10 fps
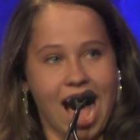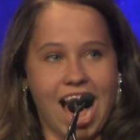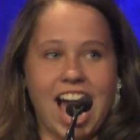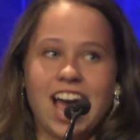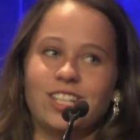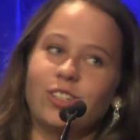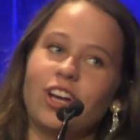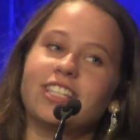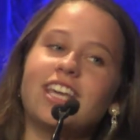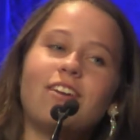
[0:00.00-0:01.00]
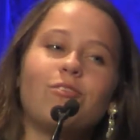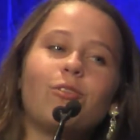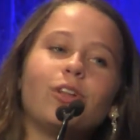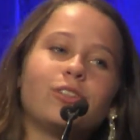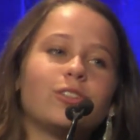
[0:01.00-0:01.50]
I had to ask
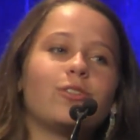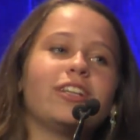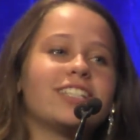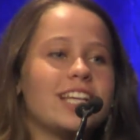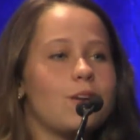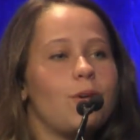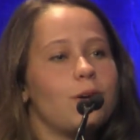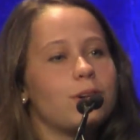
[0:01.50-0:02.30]
everyone to translate what